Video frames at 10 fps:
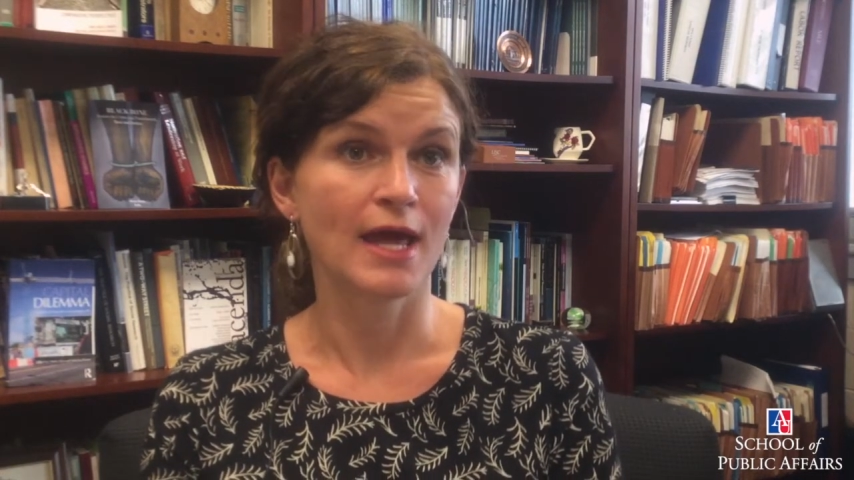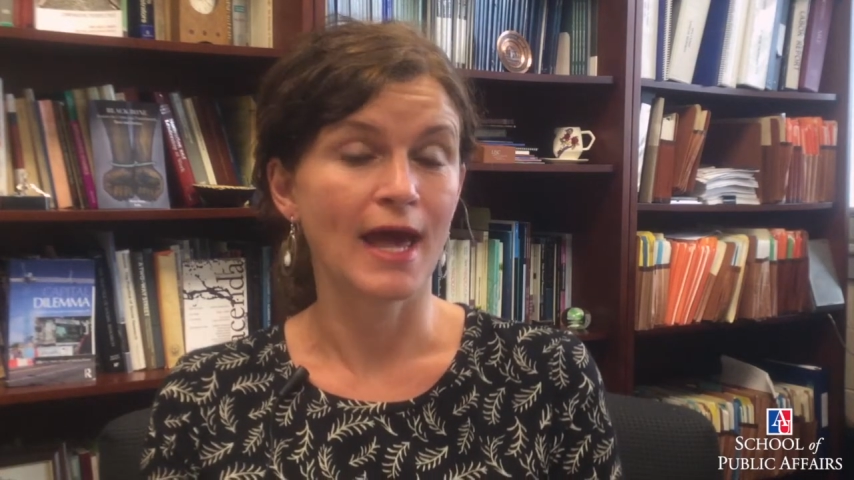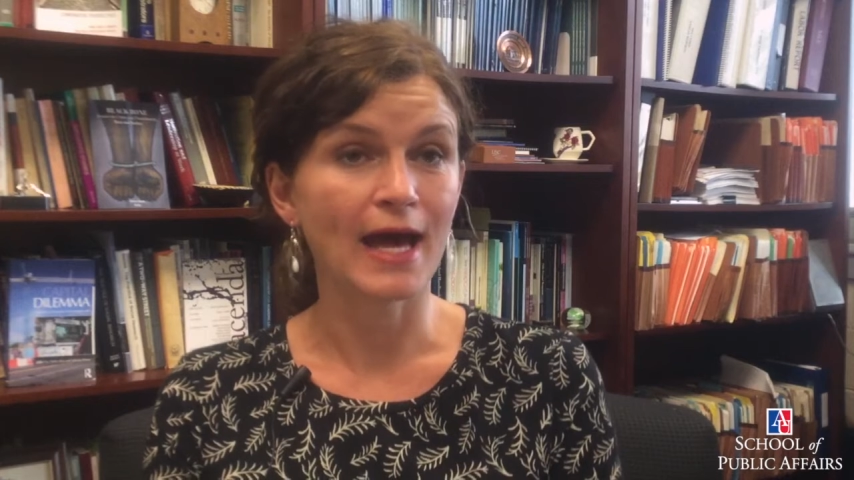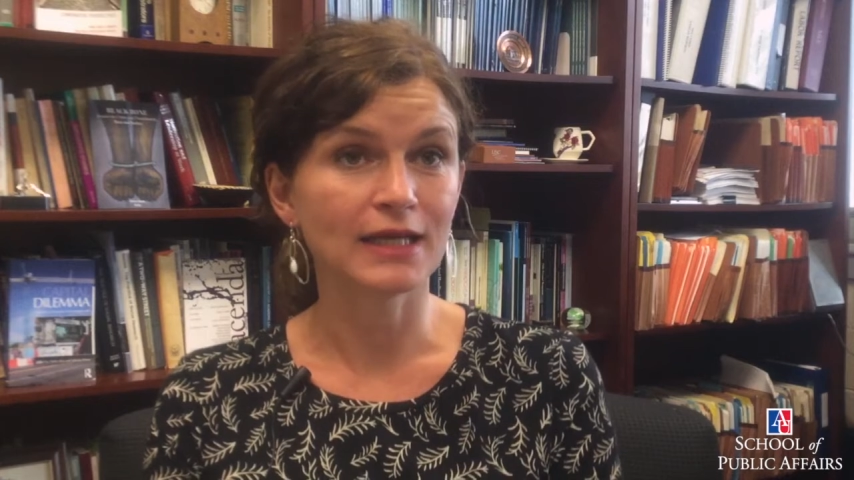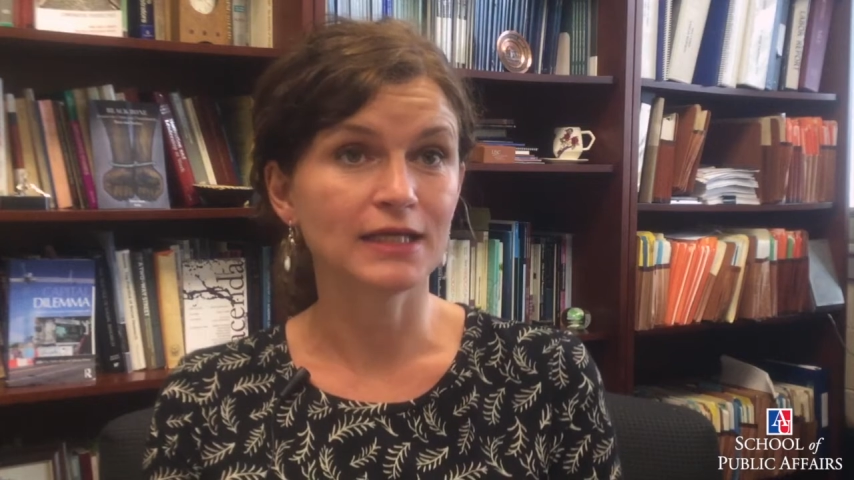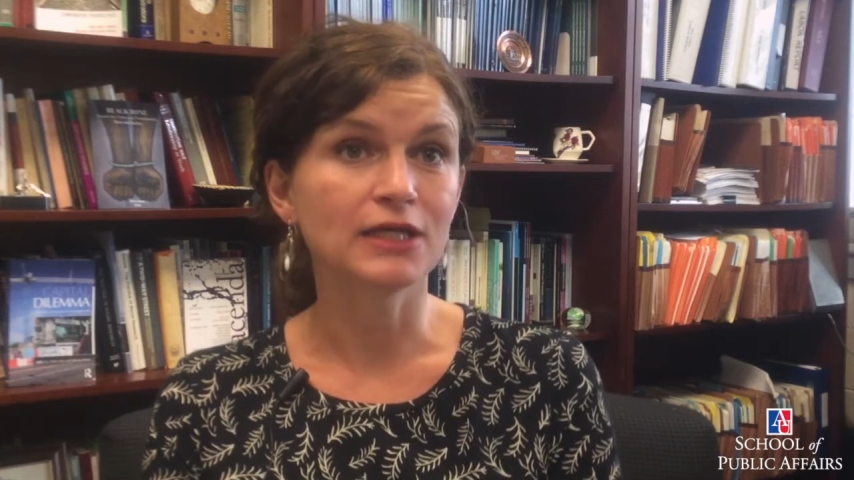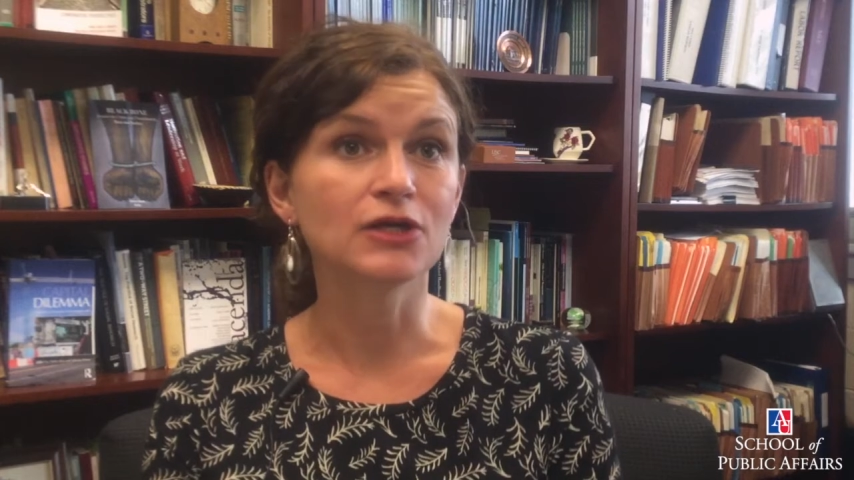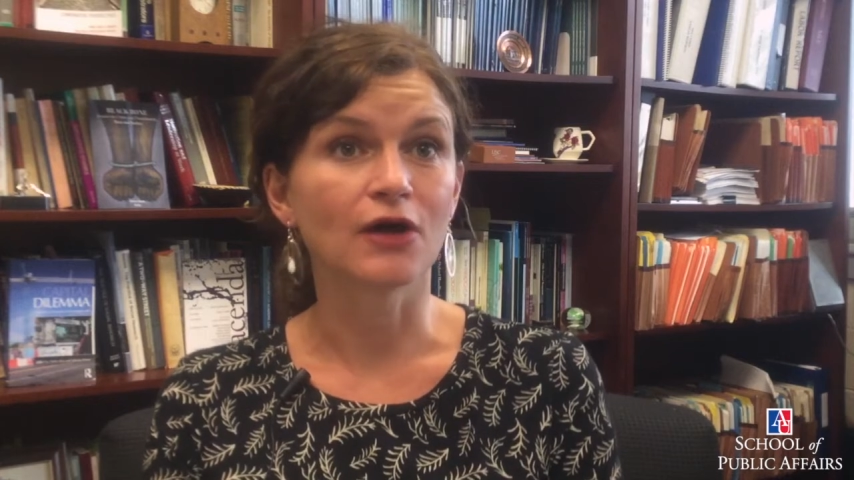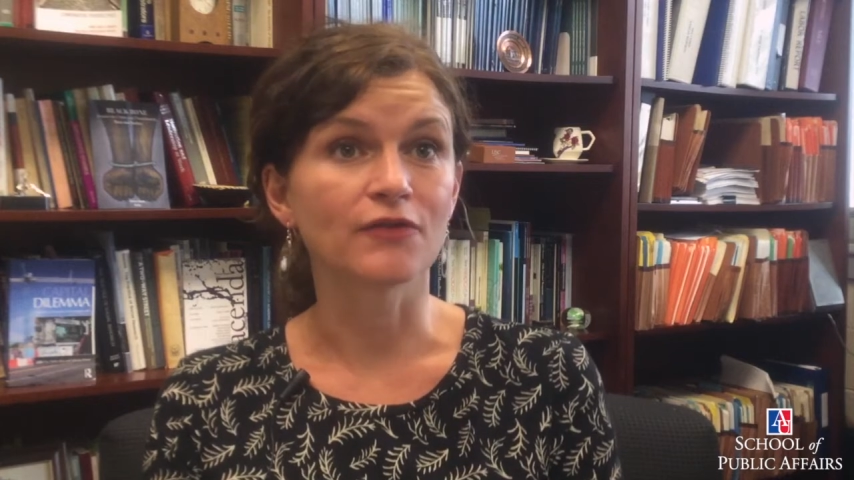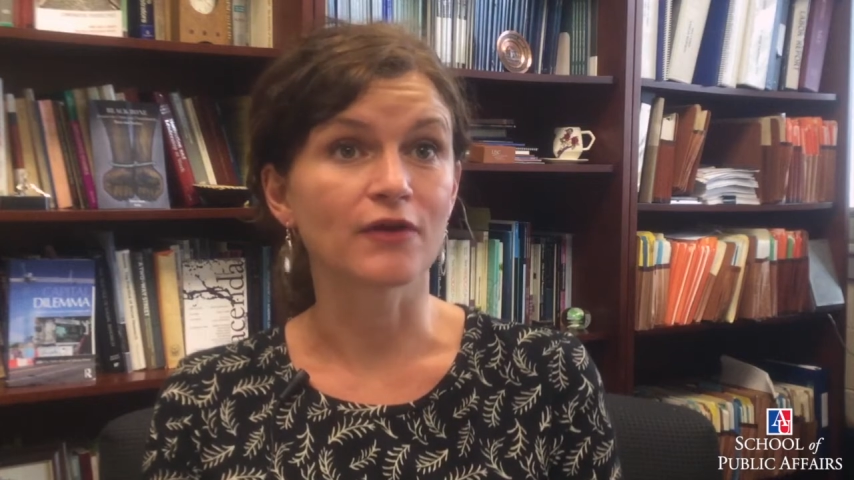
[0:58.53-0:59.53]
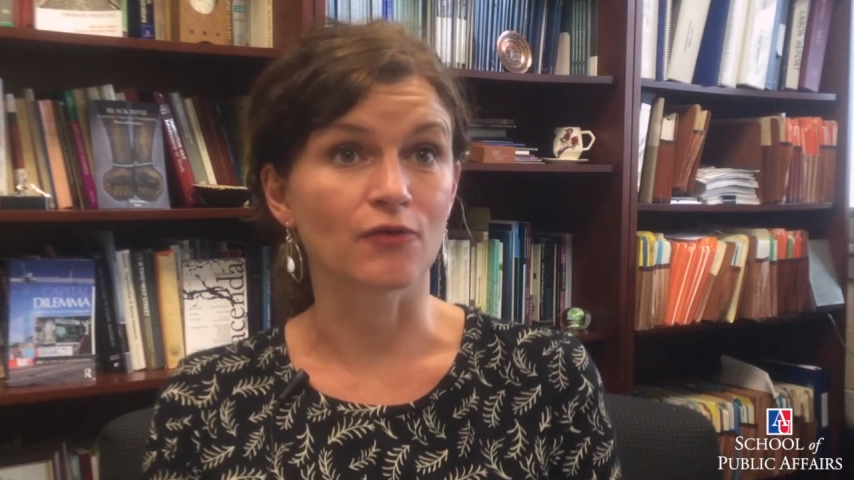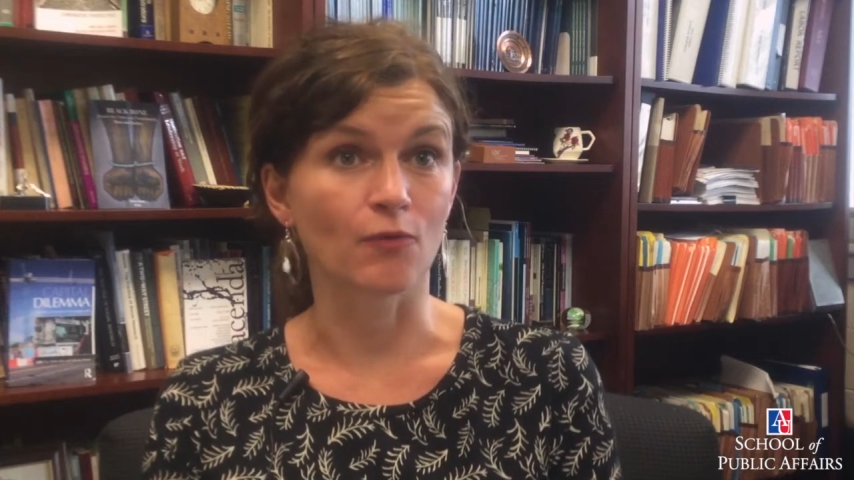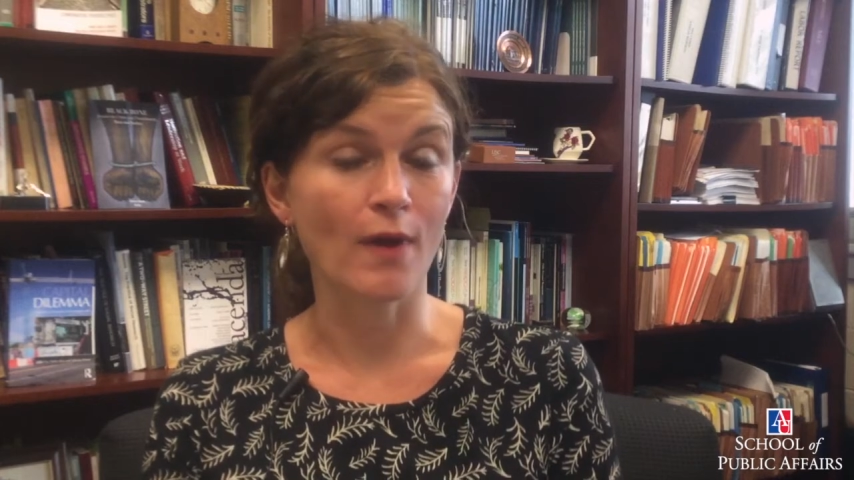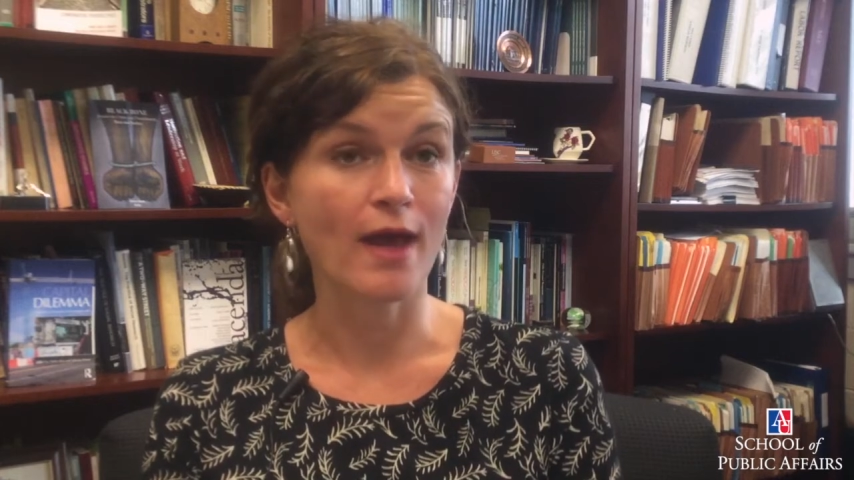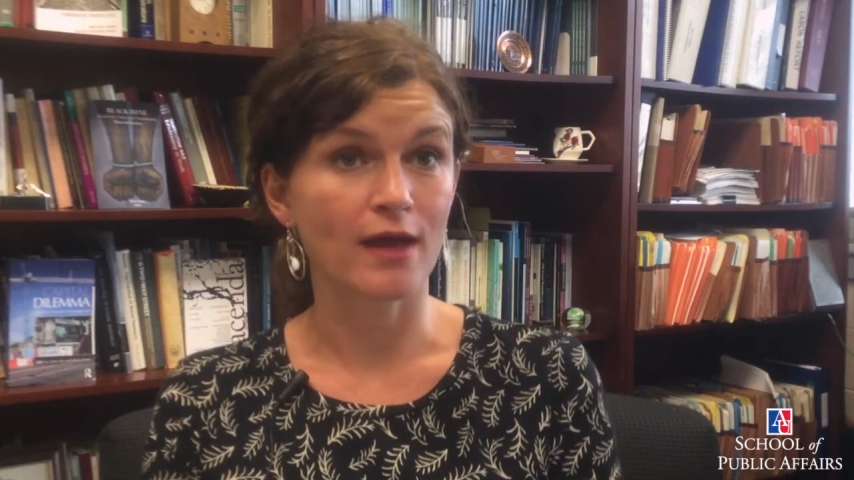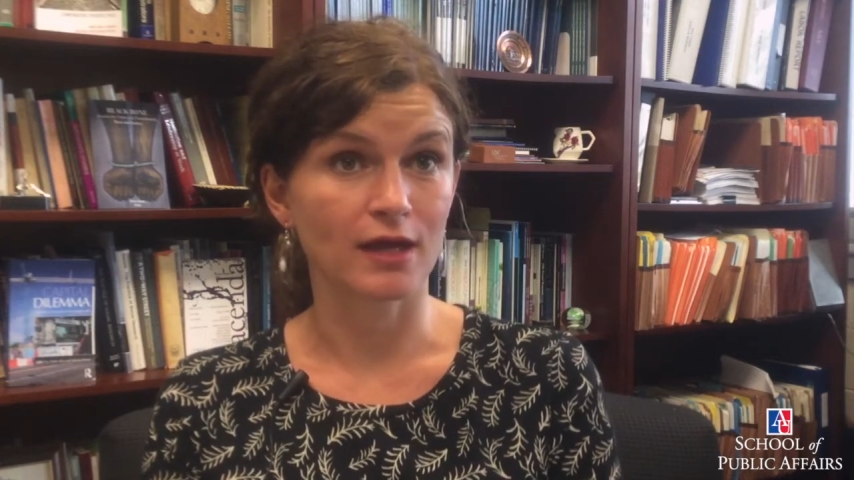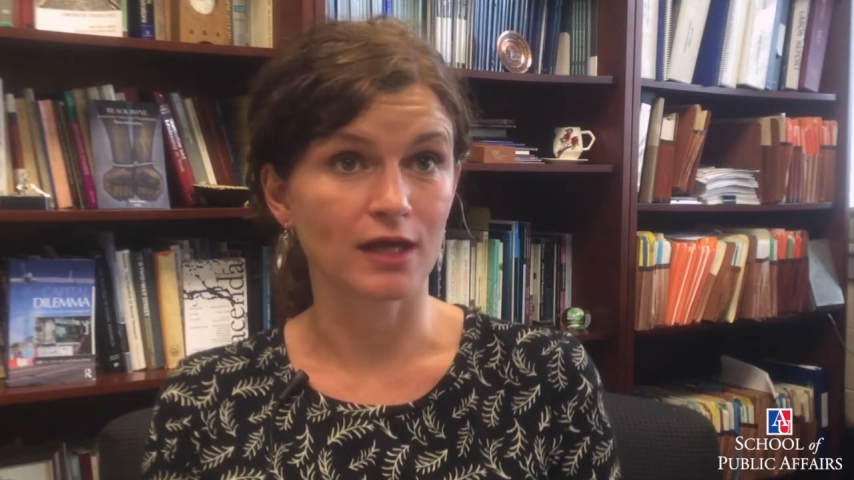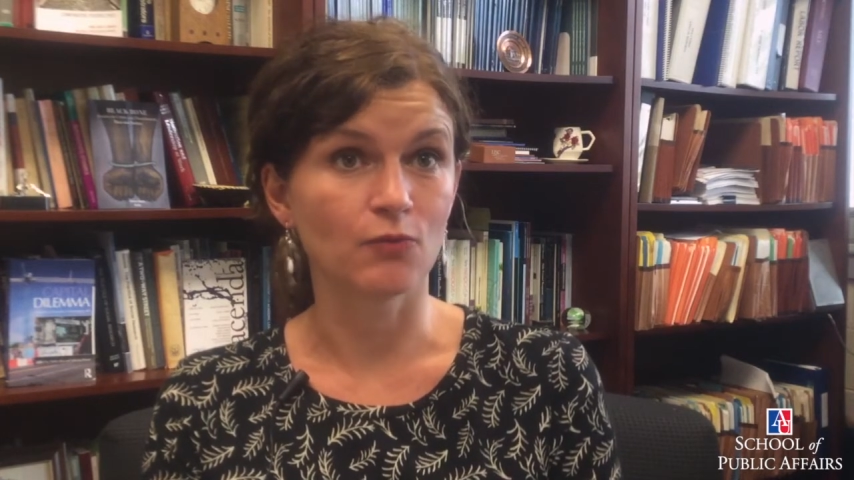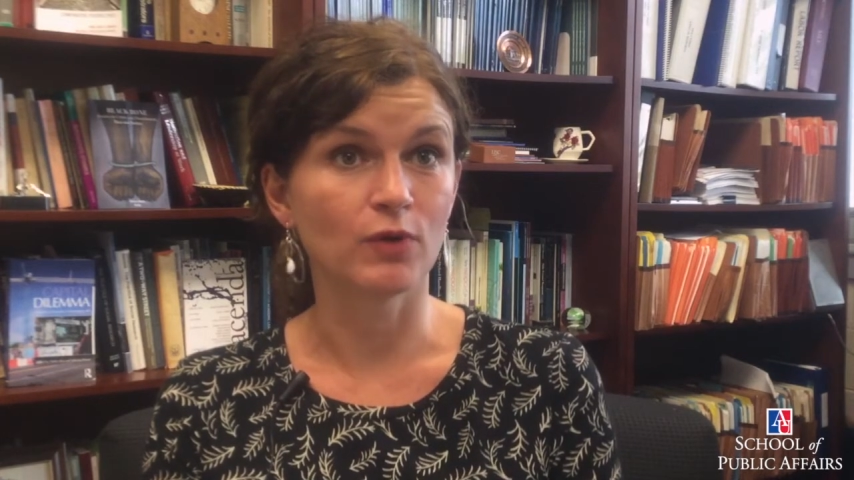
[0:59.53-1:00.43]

Had he gone the other way,